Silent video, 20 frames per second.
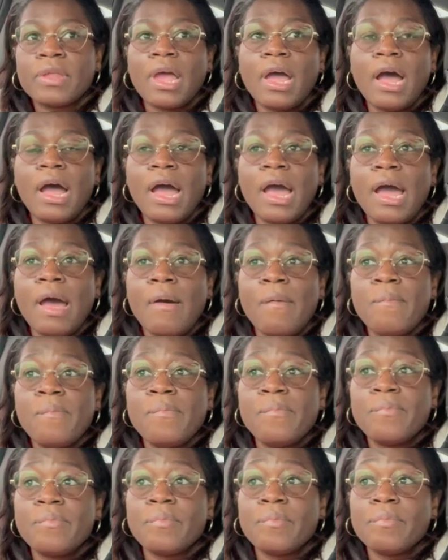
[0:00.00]

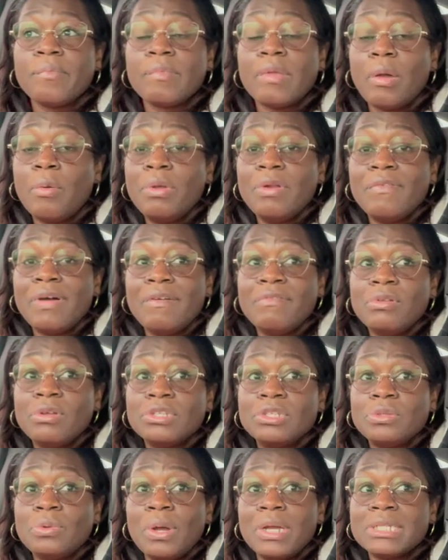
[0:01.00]
Um, we don't have no
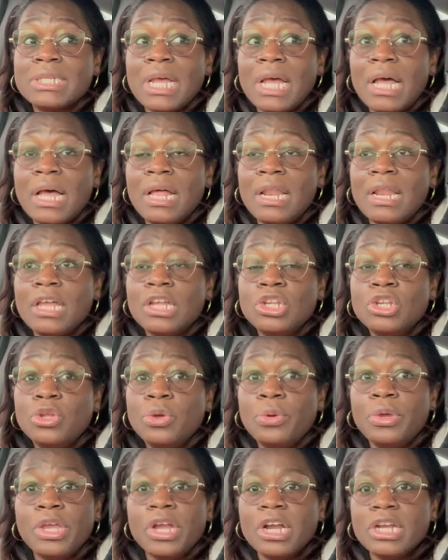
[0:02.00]
snow at all.
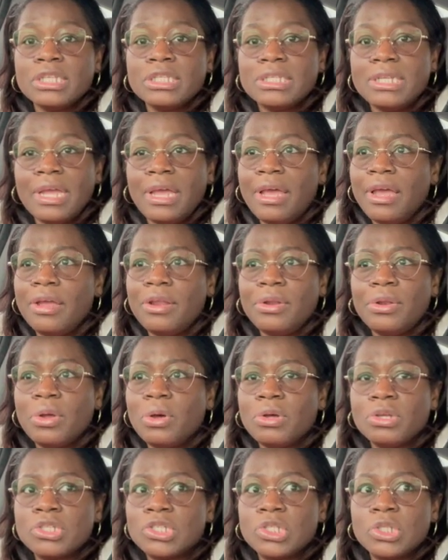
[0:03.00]
New Year's Day,
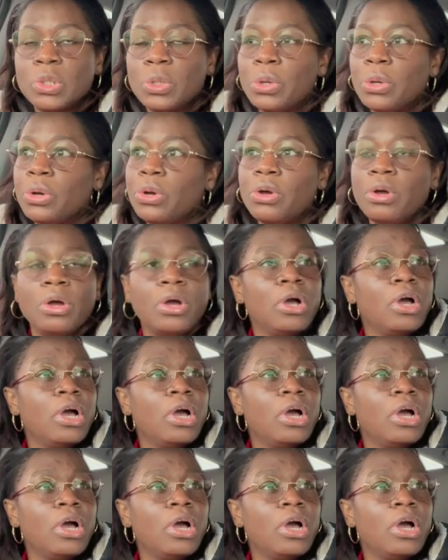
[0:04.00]
no snow.